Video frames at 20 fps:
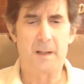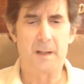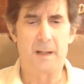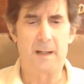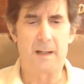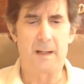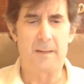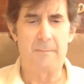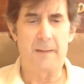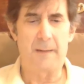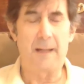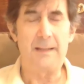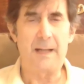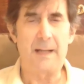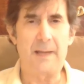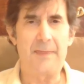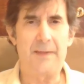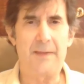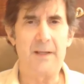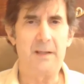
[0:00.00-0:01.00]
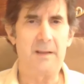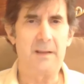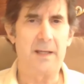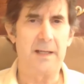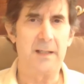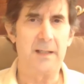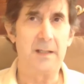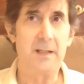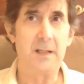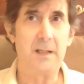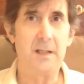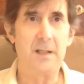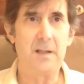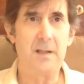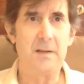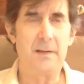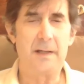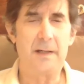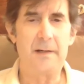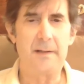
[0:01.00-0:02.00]
I think that
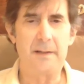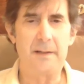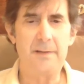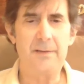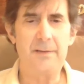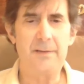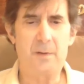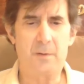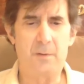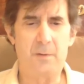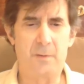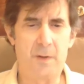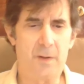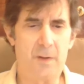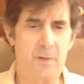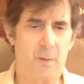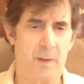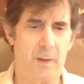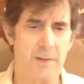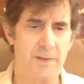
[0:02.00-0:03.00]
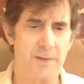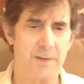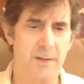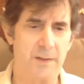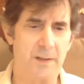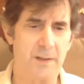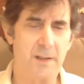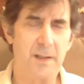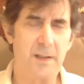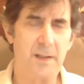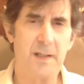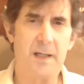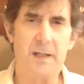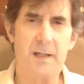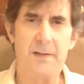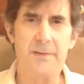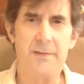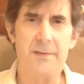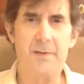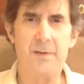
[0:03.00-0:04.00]
there is a real question
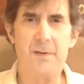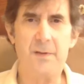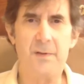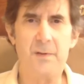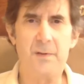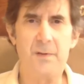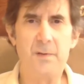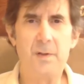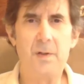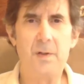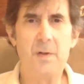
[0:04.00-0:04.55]
as to